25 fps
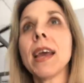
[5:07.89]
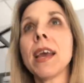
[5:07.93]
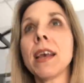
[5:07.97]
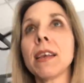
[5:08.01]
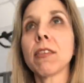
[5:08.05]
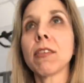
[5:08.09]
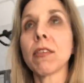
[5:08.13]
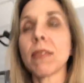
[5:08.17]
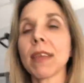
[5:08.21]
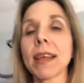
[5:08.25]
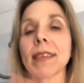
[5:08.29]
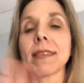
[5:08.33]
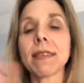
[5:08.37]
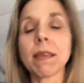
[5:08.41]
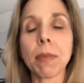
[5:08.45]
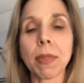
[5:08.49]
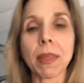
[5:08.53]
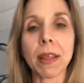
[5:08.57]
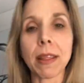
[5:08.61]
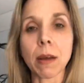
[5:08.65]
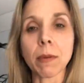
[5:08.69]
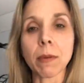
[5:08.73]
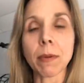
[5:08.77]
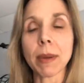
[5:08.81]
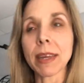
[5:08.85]
So that's
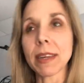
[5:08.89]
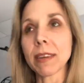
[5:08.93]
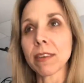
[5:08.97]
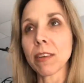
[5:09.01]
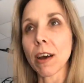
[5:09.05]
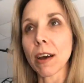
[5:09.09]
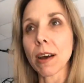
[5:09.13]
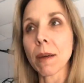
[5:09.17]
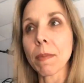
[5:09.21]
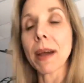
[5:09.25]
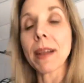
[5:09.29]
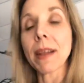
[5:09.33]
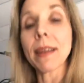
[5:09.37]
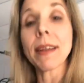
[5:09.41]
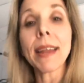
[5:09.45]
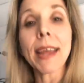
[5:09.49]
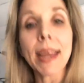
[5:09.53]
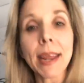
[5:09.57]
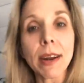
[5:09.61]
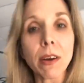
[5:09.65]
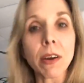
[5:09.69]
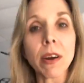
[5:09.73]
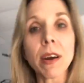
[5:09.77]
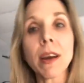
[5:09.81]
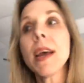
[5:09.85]
something that we can talk about
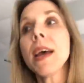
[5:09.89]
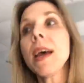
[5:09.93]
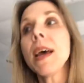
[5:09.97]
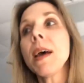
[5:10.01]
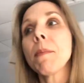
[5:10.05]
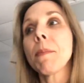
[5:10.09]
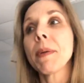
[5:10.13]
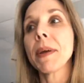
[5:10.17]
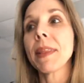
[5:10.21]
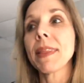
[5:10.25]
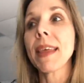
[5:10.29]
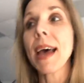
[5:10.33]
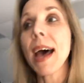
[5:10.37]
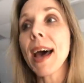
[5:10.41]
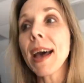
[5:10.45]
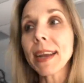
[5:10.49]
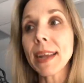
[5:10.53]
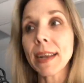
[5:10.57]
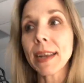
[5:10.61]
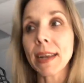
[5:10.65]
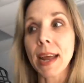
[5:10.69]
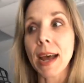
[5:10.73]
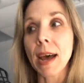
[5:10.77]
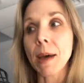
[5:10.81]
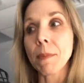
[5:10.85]
later, but that
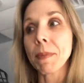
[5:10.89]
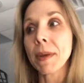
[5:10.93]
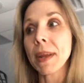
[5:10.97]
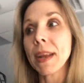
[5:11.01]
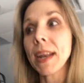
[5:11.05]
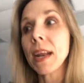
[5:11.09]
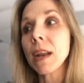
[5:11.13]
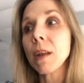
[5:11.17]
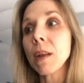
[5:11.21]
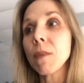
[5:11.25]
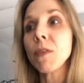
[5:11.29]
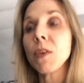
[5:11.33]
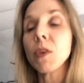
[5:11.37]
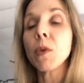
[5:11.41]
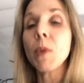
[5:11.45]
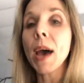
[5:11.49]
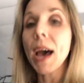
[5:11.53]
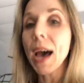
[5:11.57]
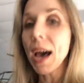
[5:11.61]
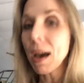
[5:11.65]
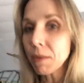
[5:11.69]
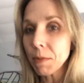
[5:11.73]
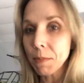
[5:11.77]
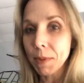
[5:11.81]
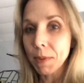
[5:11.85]
can happen. And if you
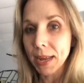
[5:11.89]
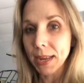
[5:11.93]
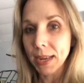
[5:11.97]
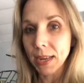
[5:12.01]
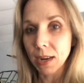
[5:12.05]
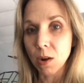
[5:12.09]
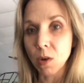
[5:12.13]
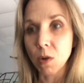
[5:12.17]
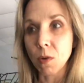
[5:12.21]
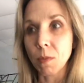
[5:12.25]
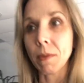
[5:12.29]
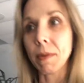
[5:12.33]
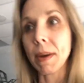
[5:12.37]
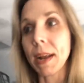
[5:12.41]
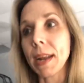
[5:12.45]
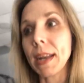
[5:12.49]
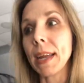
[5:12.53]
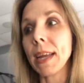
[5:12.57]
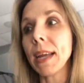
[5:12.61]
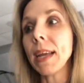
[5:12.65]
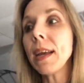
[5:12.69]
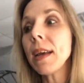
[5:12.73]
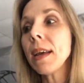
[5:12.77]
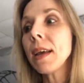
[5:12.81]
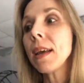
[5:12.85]
have a bike at home
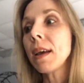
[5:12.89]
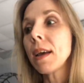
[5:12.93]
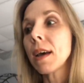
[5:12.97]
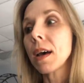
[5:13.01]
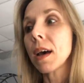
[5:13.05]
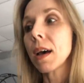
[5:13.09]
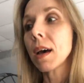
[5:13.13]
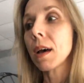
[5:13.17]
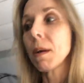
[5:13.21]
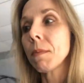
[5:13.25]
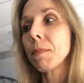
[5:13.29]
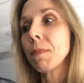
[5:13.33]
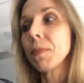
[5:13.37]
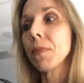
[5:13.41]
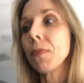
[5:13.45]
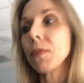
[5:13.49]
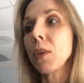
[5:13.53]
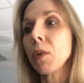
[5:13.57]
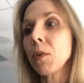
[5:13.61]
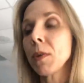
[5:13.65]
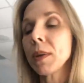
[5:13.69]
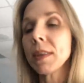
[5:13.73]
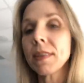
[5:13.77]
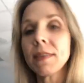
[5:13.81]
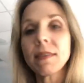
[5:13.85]
already,
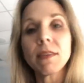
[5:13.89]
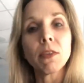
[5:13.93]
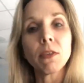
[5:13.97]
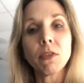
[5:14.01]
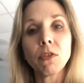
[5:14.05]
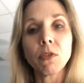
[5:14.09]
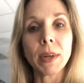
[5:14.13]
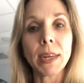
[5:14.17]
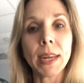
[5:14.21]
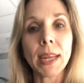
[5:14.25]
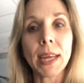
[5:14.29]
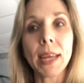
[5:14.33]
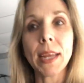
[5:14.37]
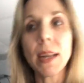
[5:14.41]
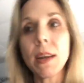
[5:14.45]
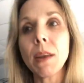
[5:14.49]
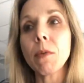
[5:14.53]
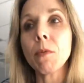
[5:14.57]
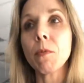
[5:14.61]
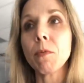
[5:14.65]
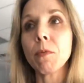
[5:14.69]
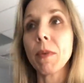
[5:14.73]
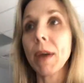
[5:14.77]
you can still join in.